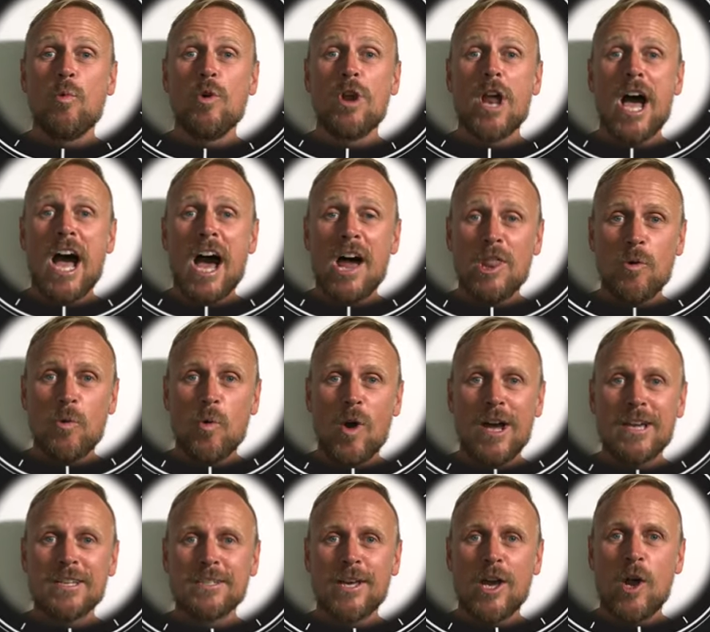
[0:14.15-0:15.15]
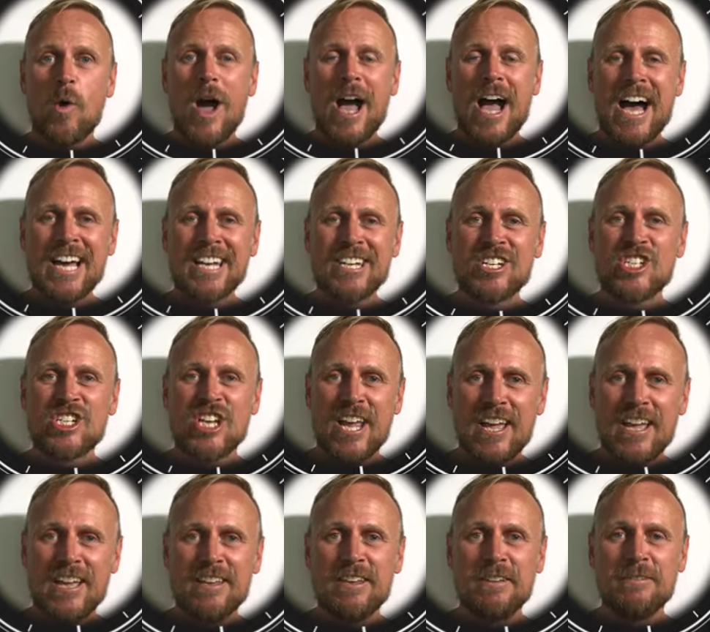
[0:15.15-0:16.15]
would otherwise go
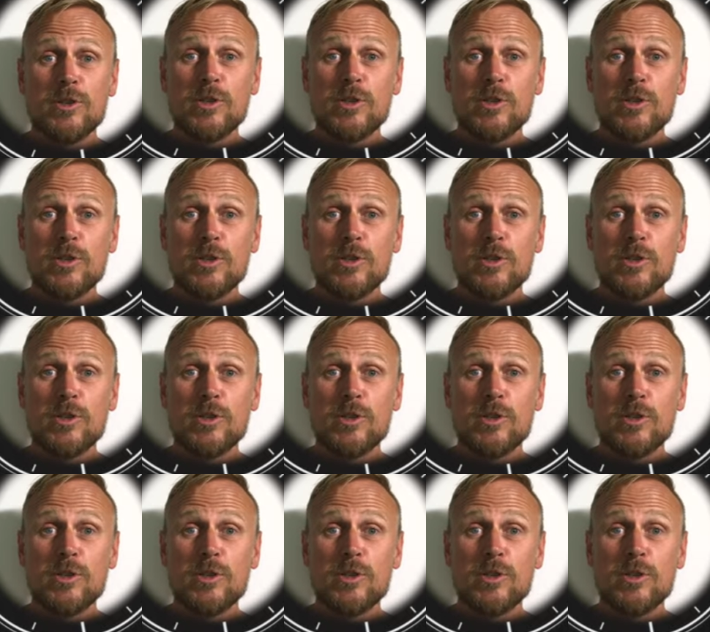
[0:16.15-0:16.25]
unshared.